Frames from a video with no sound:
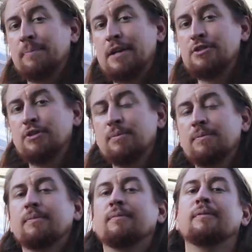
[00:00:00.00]

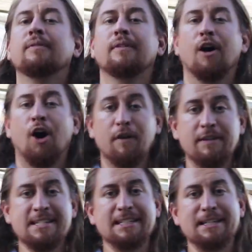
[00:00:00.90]
bedroom,
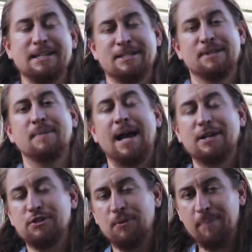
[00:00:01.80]
obviously, is the master